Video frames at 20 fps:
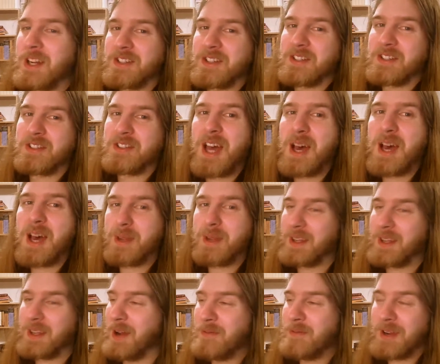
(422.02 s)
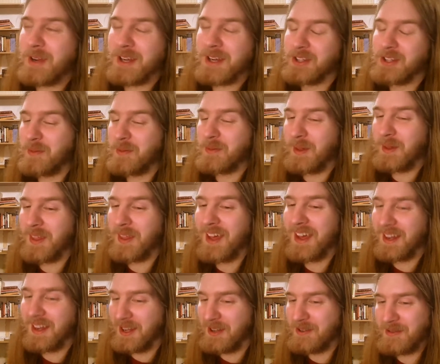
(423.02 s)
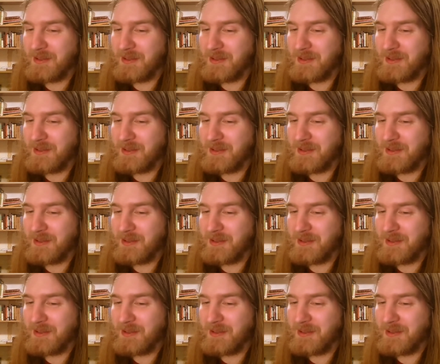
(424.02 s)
this topic. Now we got to talk about that. Cause